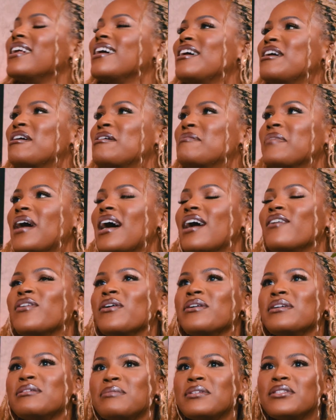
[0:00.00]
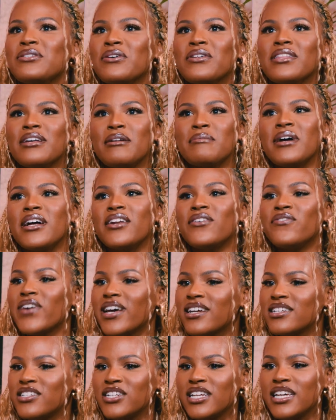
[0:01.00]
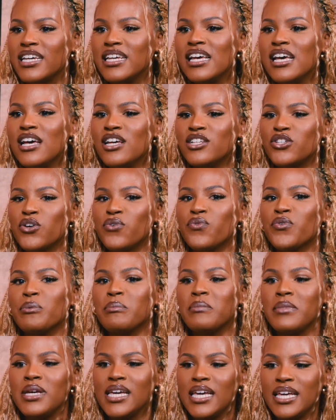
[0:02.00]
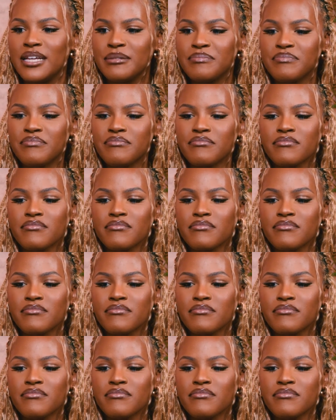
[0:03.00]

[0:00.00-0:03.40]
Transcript: I've always been told that I'm not affectionate. So for me,